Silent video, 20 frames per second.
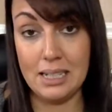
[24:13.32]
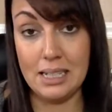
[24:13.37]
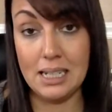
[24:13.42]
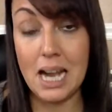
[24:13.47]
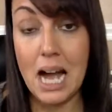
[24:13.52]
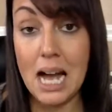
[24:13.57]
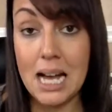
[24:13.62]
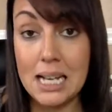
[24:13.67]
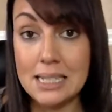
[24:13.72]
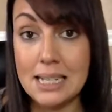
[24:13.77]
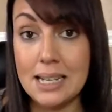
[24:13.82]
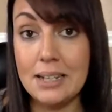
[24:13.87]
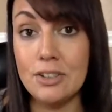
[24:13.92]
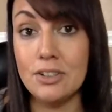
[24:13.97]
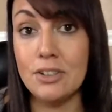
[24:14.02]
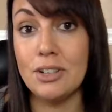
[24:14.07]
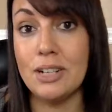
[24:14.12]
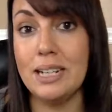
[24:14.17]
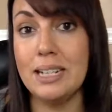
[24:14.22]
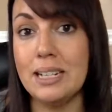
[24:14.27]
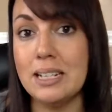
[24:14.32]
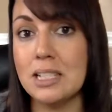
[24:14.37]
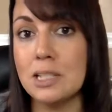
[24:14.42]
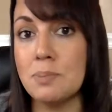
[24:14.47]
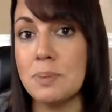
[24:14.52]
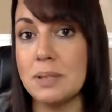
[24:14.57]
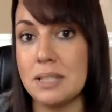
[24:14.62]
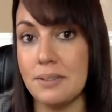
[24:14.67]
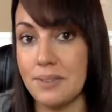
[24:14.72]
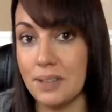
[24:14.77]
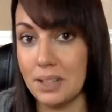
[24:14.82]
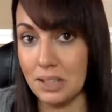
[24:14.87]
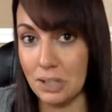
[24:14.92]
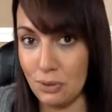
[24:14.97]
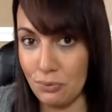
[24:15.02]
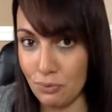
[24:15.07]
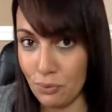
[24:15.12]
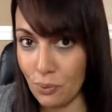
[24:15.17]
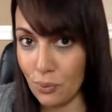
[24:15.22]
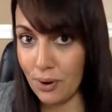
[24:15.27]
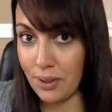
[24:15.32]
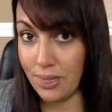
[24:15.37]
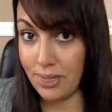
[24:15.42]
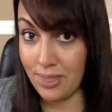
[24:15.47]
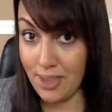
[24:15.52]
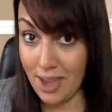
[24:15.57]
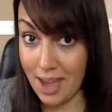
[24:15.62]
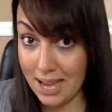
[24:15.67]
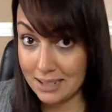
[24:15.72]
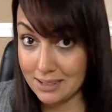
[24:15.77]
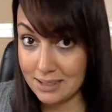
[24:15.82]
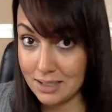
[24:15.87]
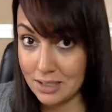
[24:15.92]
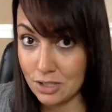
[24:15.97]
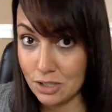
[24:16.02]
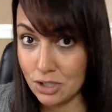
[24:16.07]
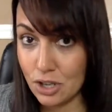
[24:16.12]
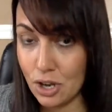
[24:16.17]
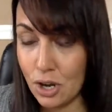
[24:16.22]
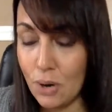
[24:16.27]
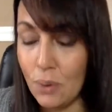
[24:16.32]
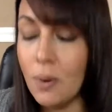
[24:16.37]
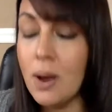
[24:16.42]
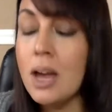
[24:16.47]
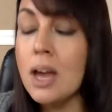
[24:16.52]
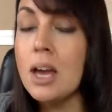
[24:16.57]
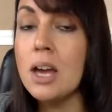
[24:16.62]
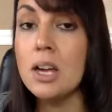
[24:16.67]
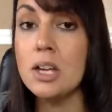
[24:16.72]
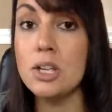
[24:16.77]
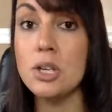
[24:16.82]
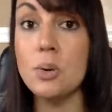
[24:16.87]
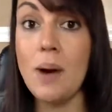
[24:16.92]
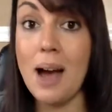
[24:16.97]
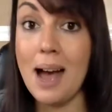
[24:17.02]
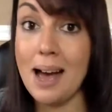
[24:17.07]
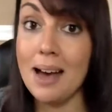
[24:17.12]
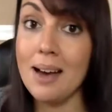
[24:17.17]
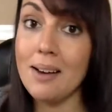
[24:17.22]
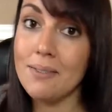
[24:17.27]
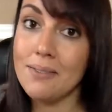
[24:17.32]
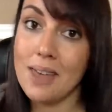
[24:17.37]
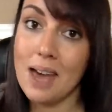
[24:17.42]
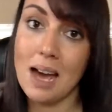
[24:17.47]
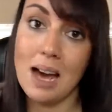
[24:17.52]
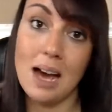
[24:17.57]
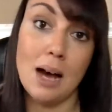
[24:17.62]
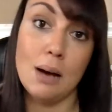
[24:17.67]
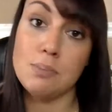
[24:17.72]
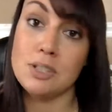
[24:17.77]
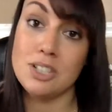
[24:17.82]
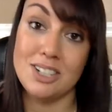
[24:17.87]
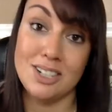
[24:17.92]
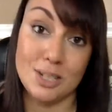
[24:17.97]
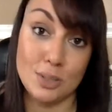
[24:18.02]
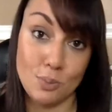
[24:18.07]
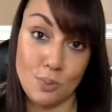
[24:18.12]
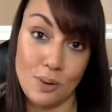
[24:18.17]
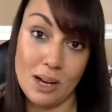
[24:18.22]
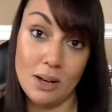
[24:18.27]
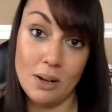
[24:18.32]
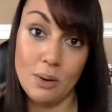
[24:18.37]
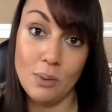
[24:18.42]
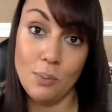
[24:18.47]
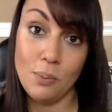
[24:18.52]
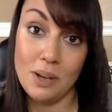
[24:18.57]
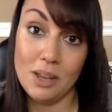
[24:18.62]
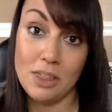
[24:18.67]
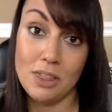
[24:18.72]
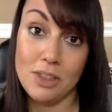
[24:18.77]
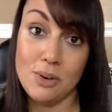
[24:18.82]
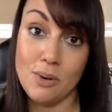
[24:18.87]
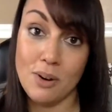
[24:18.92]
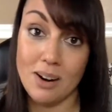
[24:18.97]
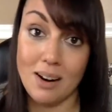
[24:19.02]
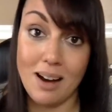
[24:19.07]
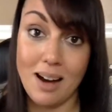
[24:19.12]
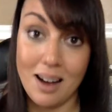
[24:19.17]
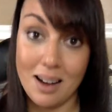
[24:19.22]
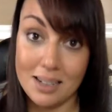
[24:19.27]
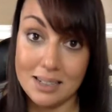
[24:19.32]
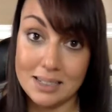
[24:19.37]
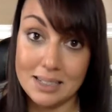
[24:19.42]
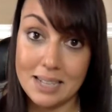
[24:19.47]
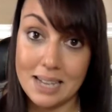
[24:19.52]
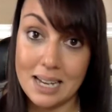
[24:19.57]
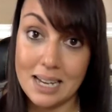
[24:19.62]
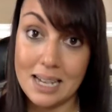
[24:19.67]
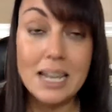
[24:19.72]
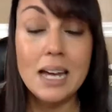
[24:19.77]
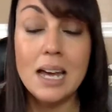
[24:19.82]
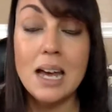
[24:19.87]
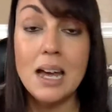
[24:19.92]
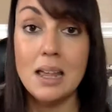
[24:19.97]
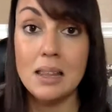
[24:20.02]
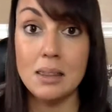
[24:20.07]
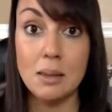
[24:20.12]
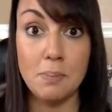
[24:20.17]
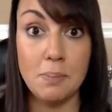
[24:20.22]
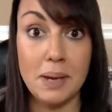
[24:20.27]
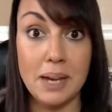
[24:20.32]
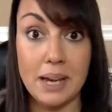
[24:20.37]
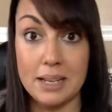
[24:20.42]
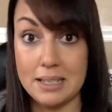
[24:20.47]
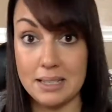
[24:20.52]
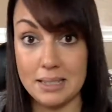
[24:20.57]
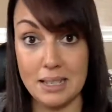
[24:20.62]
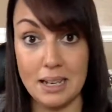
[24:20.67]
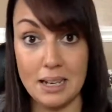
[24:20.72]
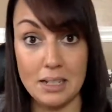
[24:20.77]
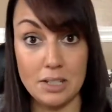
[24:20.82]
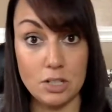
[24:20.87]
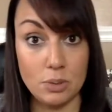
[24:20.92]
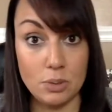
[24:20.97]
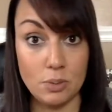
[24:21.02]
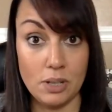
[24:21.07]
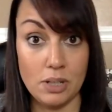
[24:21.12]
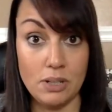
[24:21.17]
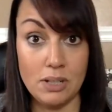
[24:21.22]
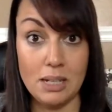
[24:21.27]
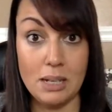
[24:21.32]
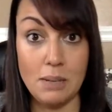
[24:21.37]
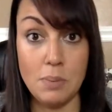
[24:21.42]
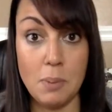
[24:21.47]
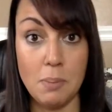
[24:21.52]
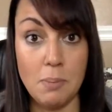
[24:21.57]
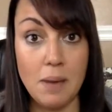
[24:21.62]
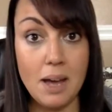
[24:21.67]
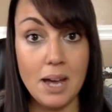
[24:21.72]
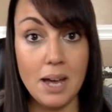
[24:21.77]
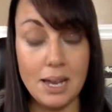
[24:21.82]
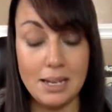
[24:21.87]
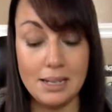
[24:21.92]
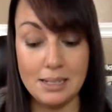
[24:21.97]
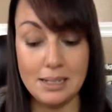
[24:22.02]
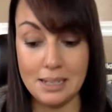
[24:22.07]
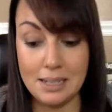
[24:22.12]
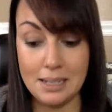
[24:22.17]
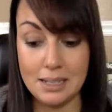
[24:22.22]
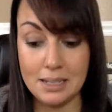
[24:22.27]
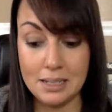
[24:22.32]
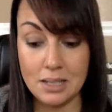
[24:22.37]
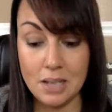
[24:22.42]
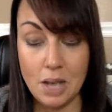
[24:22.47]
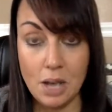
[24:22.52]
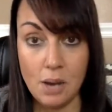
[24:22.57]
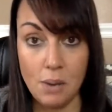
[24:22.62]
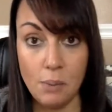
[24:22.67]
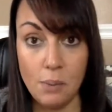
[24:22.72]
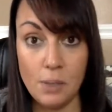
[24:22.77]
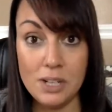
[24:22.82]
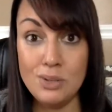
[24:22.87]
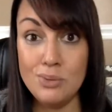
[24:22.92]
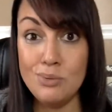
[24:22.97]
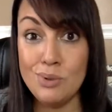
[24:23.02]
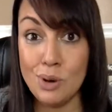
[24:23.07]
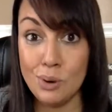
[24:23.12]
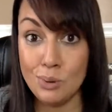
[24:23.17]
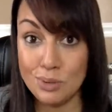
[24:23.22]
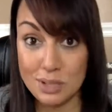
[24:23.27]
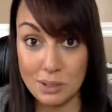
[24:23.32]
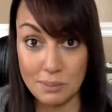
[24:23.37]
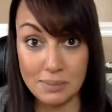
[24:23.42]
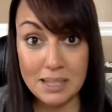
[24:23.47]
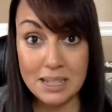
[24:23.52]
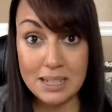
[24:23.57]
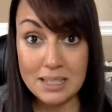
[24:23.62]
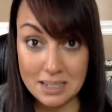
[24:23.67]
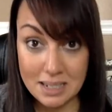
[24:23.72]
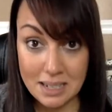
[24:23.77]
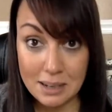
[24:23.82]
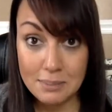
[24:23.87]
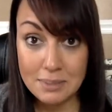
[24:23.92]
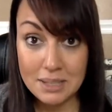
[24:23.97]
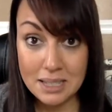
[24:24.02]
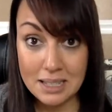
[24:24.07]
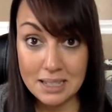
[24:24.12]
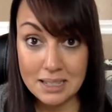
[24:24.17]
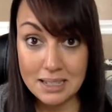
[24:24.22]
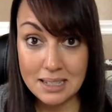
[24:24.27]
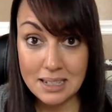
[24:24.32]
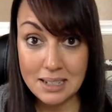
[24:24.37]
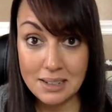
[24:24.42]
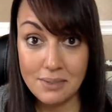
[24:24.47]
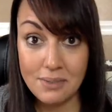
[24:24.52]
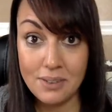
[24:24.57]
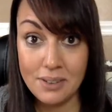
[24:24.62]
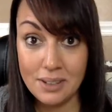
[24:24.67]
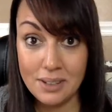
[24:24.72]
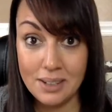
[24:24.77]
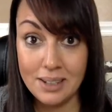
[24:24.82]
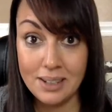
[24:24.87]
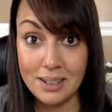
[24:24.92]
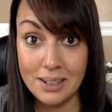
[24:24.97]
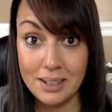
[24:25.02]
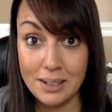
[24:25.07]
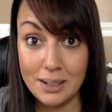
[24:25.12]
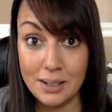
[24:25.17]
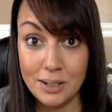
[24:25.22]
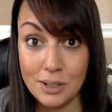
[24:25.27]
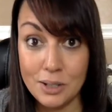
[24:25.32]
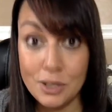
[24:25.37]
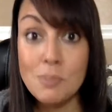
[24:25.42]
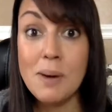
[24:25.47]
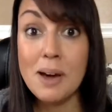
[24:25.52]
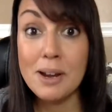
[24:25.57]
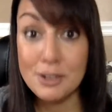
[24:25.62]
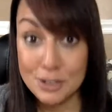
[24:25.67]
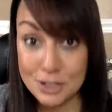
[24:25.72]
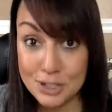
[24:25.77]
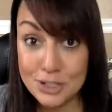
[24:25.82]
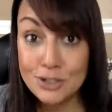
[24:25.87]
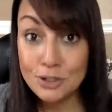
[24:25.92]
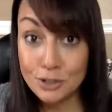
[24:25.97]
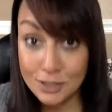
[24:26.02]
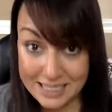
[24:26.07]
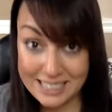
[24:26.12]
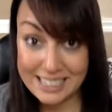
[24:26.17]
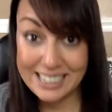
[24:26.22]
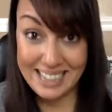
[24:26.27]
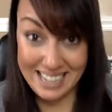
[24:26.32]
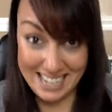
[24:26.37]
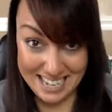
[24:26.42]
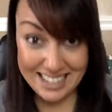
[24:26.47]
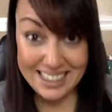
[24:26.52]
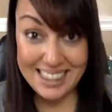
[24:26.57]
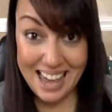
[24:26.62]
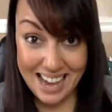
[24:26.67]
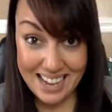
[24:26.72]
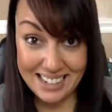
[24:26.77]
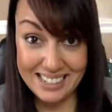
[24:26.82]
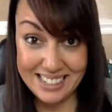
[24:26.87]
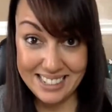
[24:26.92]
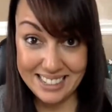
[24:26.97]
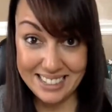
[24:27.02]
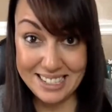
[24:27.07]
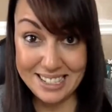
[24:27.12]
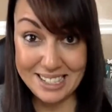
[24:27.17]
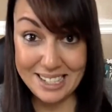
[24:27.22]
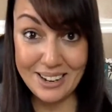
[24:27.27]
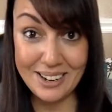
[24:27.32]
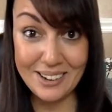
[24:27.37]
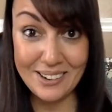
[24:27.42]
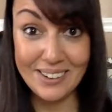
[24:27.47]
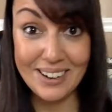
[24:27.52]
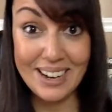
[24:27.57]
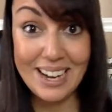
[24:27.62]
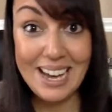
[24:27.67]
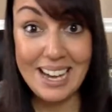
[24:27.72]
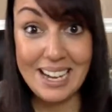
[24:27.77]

content created specifically for that. So you have that option as well with your content. The biggest thing I just want you to keep in mind is when you know something's time sensitive, you better treat it like that. So,